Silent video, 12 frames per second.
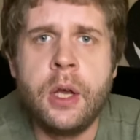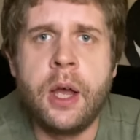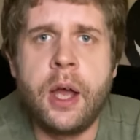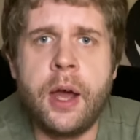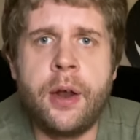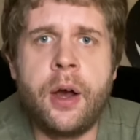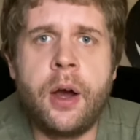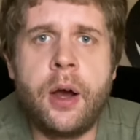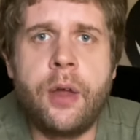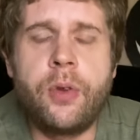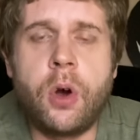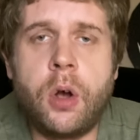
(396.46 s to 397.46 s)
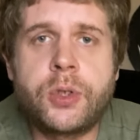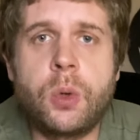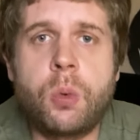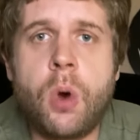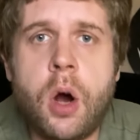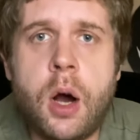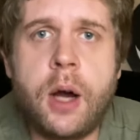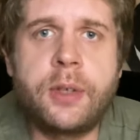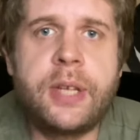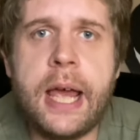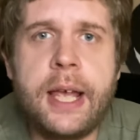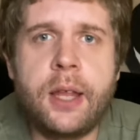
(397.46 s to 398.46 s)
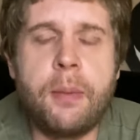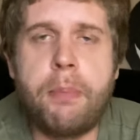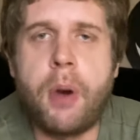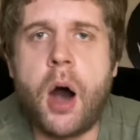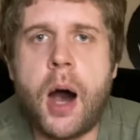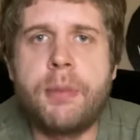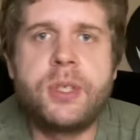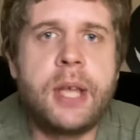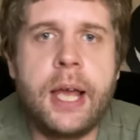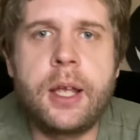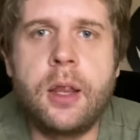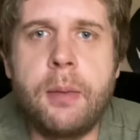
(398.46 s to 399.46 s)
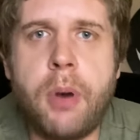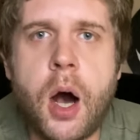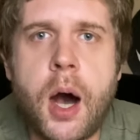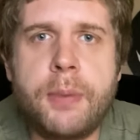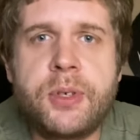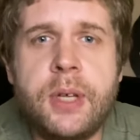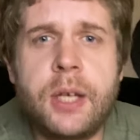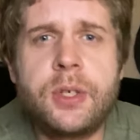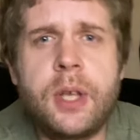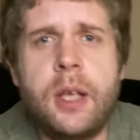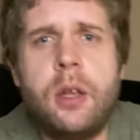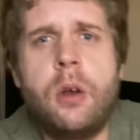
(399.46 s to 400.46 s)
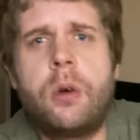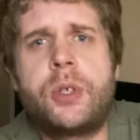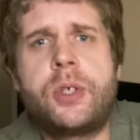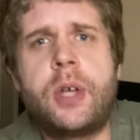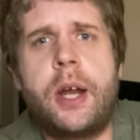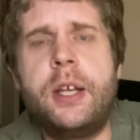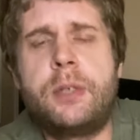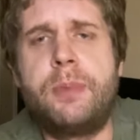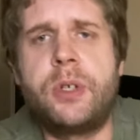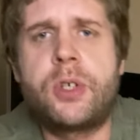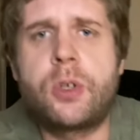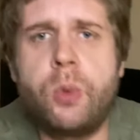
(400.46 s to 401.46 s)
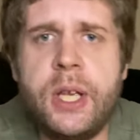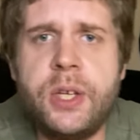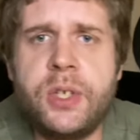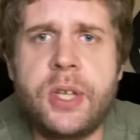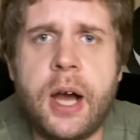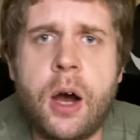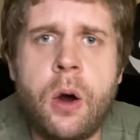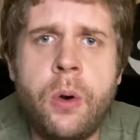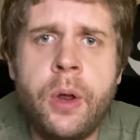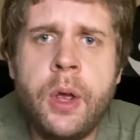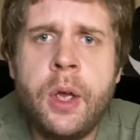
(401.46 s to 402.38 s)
And they're also wrong, taking the bobs. Next thing you know, Sonny's been squeezed out.